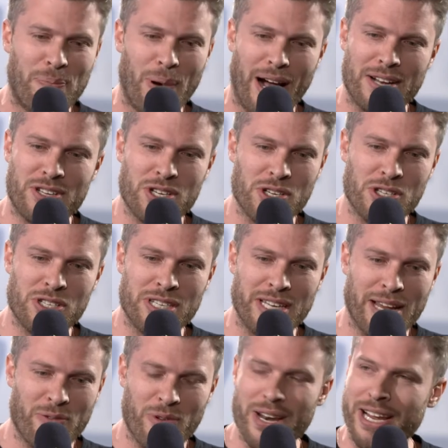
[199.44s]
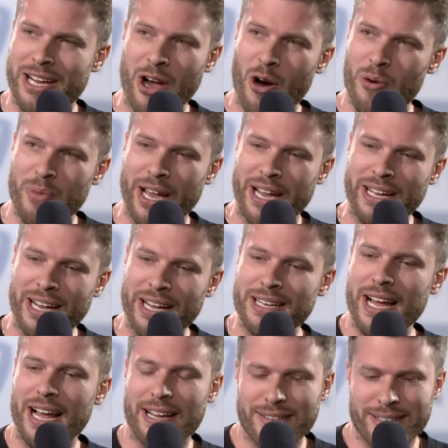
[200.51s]
But I just, it really got me.
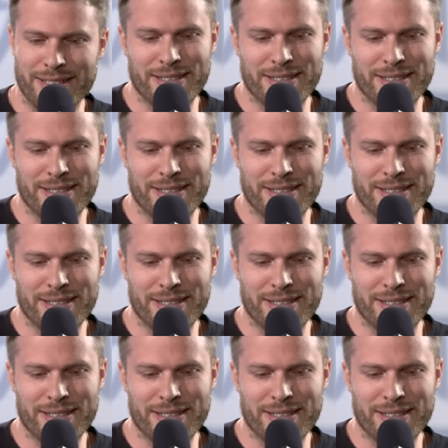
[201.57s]
And I